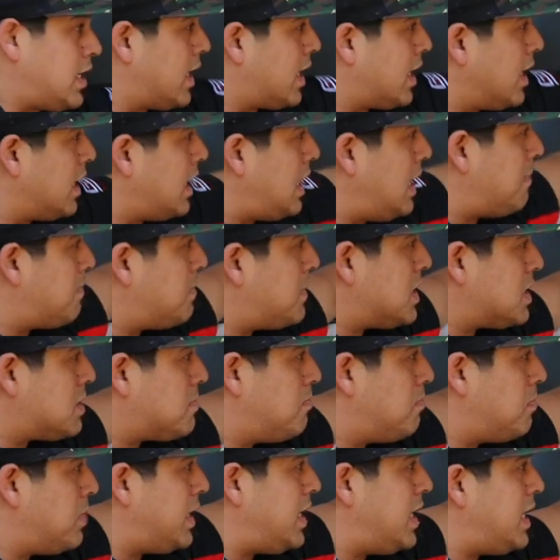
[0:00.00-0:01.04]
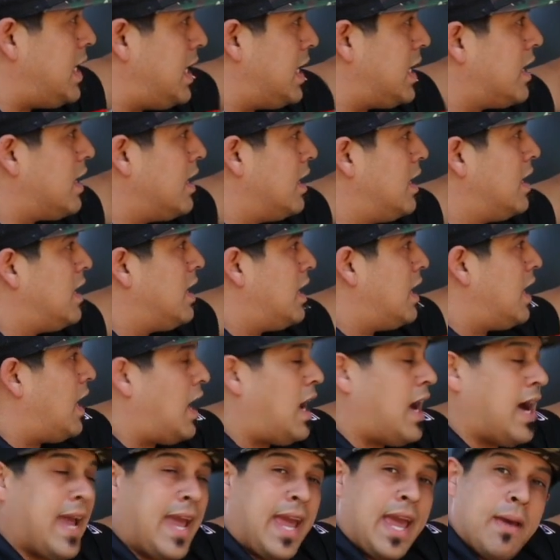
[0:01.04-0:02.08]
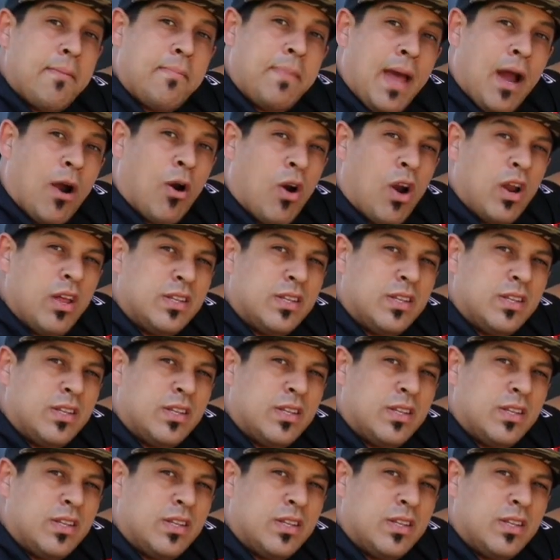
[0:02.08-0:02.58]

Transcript: It can keep this big high amp hour,